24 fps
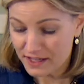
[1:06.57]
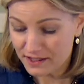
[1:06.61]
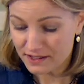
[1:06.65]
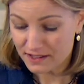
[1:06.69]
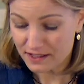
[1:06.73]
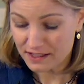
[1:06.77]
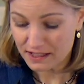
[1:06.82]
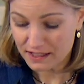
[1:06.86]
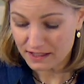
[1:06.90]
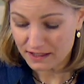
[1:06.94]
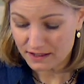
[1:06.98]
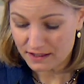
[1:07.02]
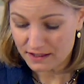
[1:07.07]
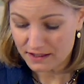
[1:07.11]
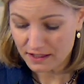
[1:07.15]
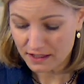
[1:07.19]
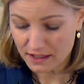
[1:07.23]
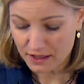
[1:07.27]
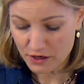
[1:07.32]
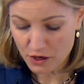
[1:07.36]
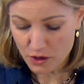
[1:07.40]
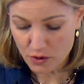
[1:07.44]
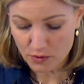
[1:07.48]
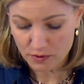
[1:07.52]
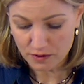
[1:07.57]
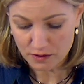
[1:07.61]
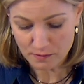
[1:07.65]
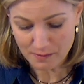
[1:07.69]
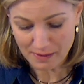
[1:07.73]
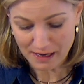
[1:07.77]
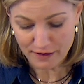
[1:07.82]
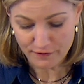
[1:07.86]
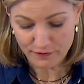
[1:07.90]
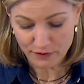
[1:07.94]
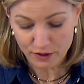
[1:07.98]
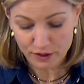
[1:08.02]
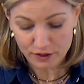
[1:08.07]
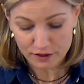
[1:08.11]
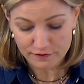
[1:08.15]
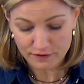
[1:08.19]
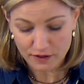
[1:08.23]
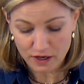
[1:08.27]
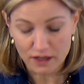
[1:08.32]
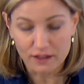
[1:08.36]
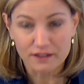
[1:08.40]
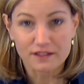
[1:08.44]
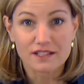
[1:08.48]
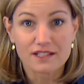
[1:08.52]
This is an oat you might have heard
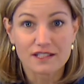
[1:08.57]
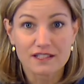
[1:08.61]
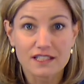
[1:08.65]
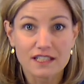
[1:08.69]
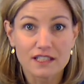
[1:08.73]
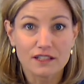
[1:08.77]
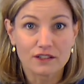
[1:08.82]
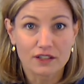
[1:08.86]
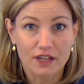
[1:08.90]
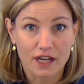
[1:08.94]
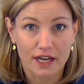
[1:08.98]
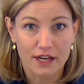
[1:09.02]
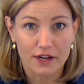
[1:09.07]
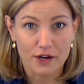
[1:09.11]
of called steel